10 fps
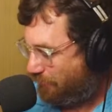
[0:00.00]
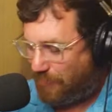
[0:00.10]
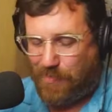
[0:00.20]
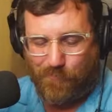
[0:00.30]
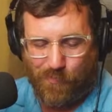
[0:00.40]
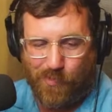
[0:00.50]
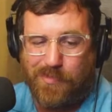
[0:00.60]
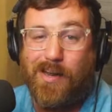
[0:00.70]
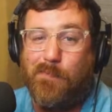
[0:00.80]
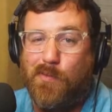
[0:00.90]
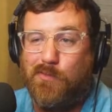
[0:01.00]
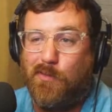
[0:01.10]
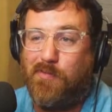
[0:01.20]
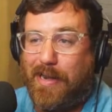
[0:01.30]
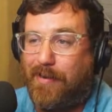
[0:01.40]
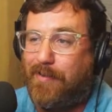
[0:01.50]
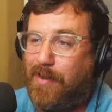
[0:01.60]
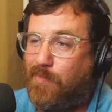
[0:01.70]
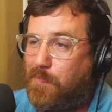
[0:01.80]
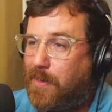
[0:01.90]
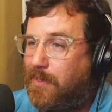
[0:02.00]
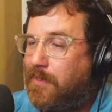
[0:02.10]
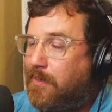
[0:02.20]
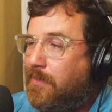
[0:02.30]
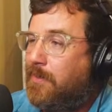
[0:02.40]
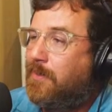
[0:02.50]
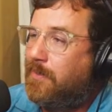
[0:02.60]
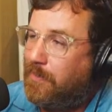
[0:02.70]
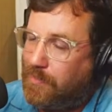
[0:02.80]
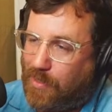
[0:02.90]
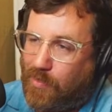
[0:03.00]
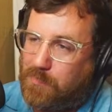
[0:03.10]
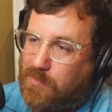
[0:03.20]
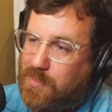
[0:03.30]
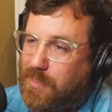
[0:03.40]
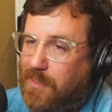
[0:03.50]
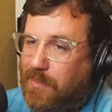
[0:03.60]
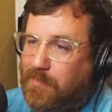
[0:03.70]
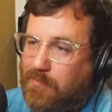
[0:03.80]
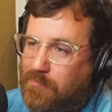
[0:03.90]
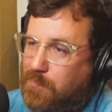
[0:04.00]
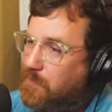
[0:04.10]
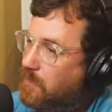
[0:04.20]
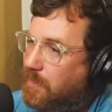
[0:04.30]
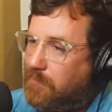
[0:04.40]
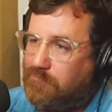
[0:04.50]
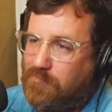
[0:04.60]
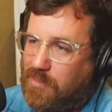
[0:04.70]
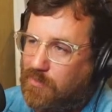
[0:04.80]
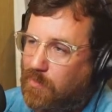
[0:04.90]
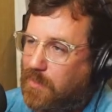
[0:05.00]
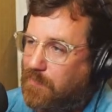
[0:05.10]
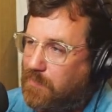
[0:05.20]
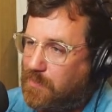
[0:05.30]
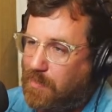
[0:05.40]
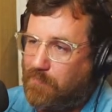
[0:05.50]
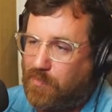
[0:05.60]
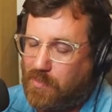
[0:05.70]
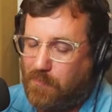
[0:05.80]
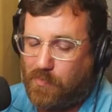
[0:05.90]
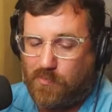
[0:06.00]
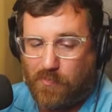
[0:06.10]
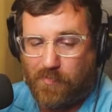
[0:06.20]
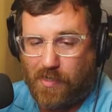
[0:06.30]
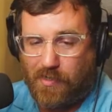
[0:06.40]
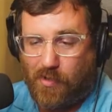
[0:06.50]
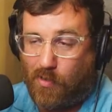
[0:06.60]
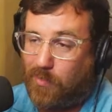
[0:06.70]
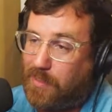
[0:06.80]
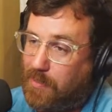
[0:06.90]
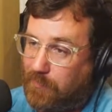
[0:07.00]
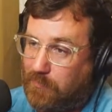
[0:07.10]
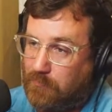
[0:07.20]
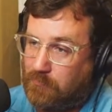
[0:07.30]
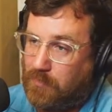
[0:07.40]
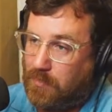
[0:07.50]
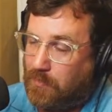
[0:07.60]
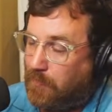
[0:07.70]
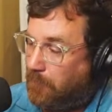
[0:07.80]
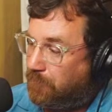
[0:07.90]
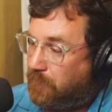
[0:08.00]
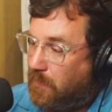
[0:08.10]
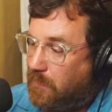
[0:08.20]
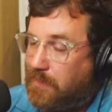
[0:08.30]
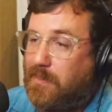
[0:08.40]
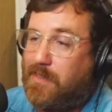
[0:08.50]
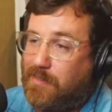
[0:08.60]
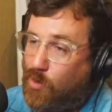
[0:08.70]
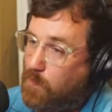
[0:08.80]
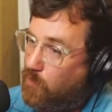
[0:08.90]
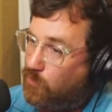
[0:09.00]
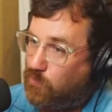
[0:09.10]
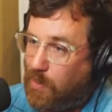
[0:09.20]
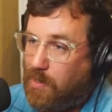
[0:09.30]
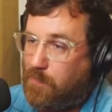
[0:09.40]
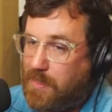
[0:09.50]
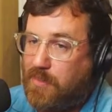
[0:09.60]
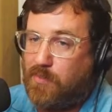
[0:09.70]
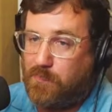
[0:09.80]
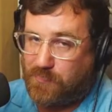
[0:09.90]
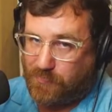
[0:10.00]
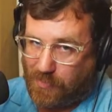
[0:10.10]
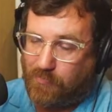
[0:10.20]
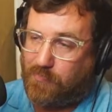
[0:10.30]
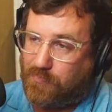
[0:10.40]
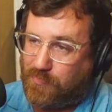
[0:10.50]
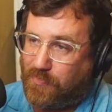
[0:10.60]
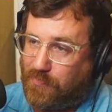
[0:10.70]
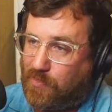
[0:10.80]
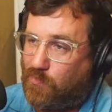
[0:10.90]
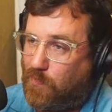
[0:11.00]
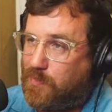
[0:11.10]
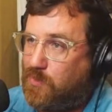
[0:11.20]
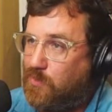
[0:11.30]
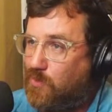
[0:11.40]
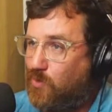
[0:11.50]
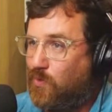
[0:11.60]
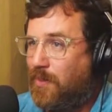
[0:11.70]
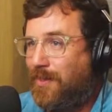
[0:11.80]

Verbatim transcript: time for a duct booster fan, everybody. No, I'm just kidding. I'm just kidding. It's hardly ever time for a duct booster fan. Hardly ever like to let the homeowners wire them in themselves. That's what we should do.